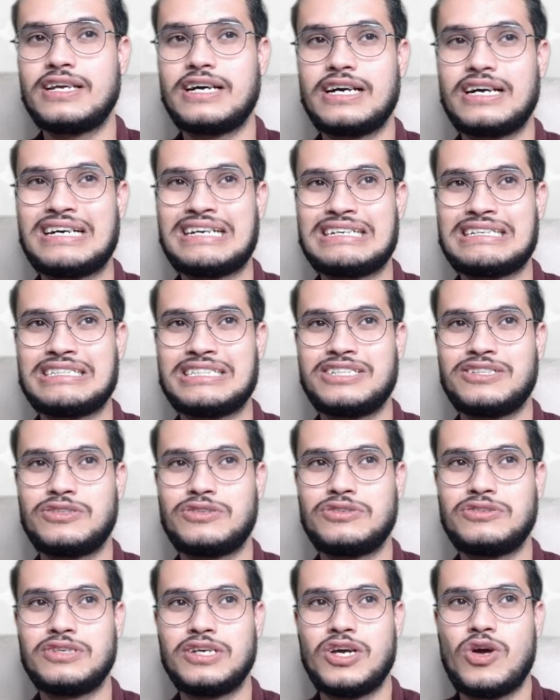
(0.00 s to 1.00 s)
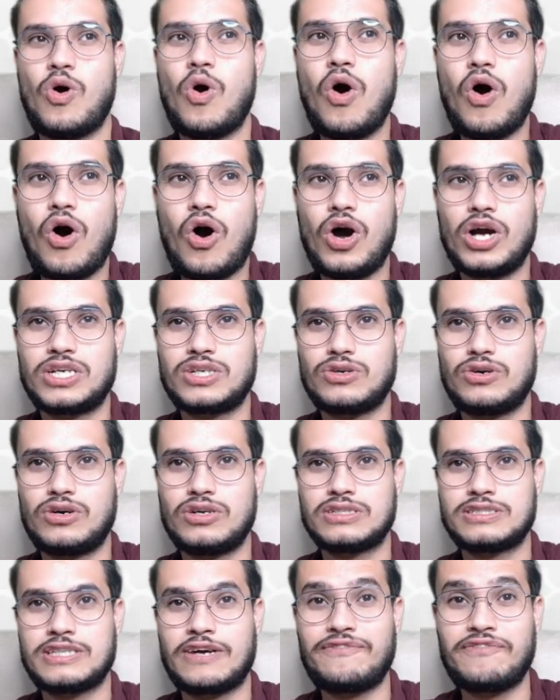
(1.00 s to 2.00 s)
hot
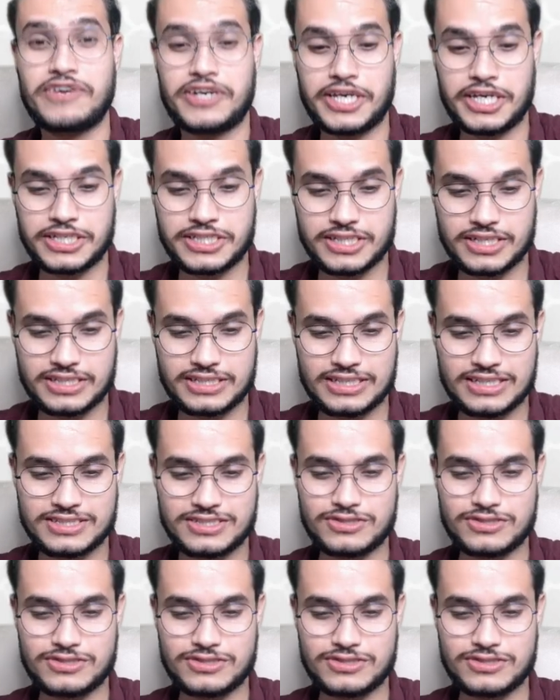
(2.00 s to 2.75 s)
or suffocation.